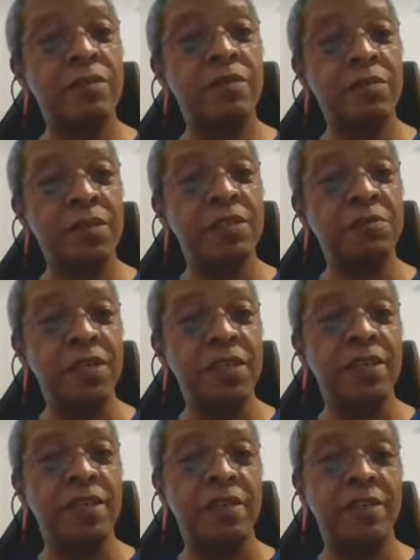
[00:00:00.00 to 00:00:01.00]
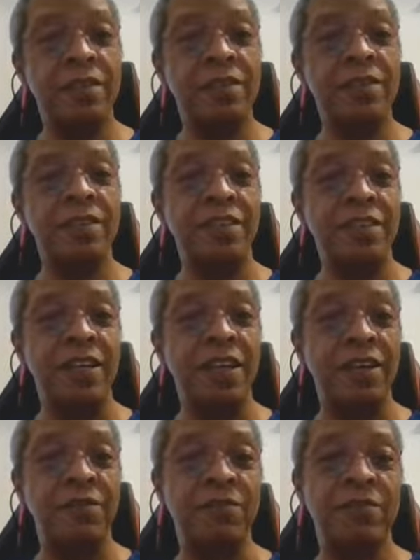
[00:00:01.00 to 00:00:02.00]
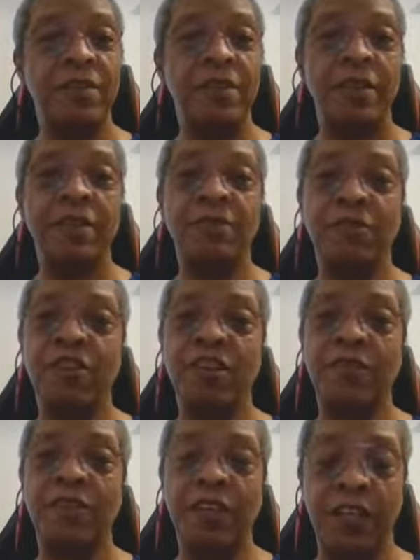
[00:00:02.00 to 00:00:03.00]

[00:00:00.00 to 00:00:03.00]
once a week in your life, if not every